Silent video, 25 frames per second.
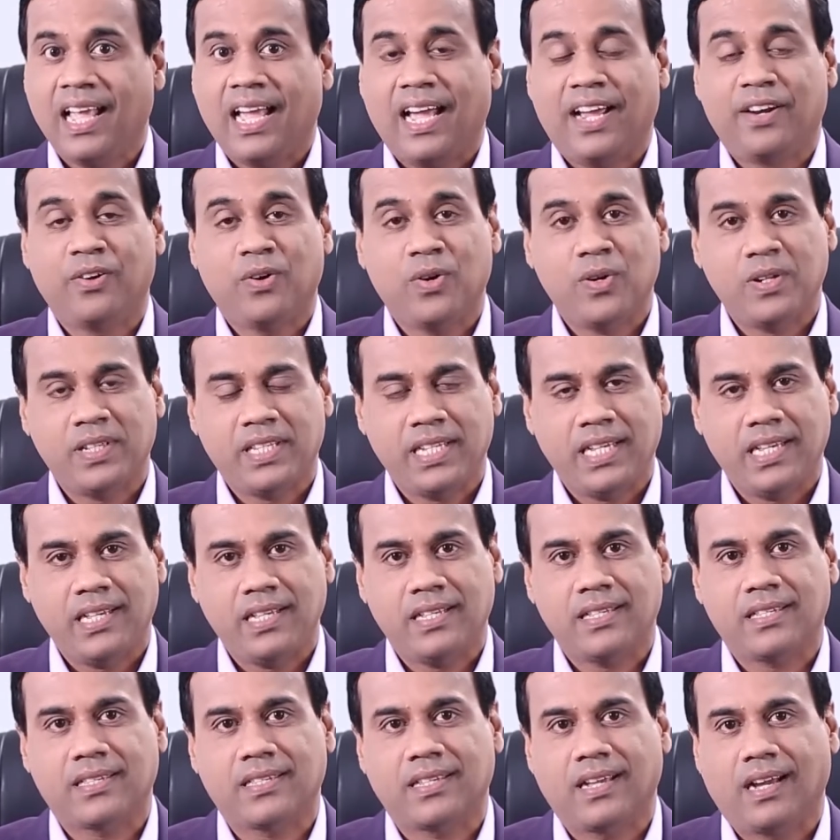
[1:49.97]
And all
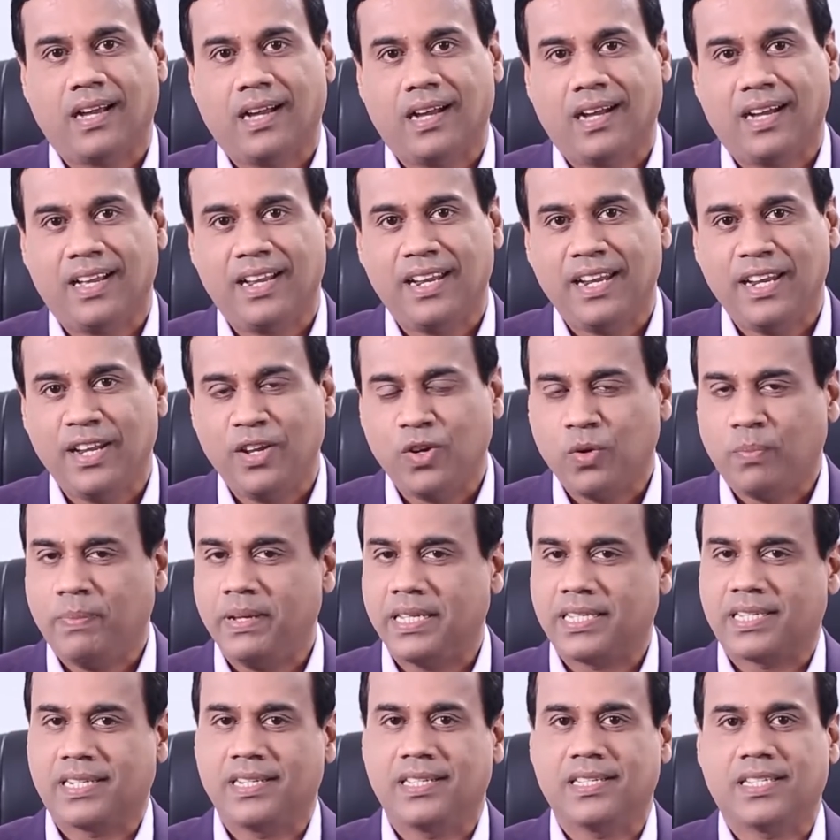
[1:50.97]
these new
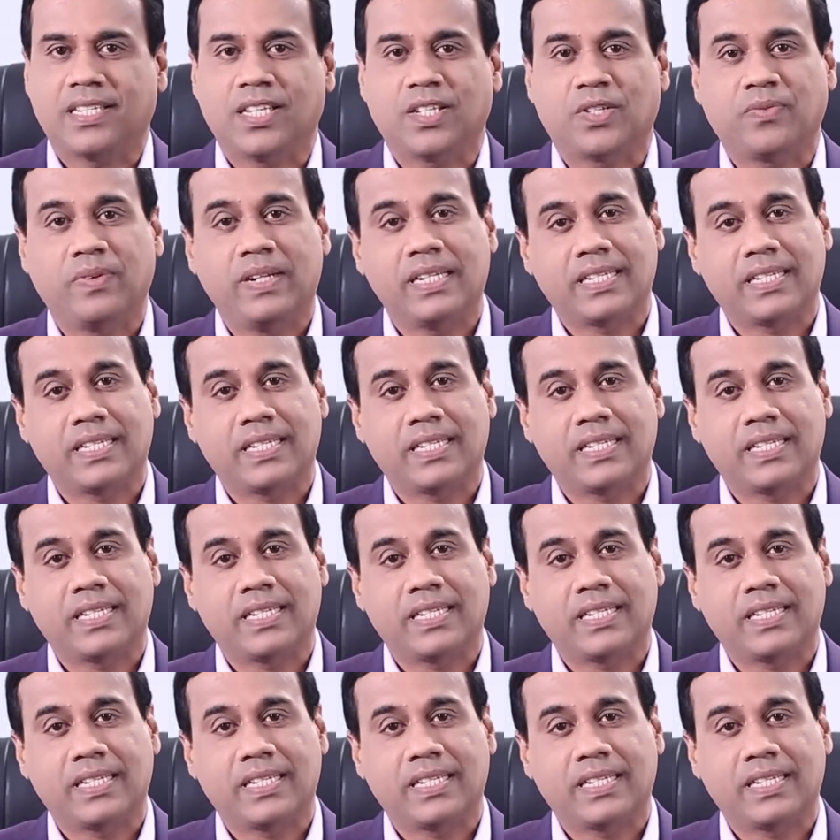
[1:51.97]
businesses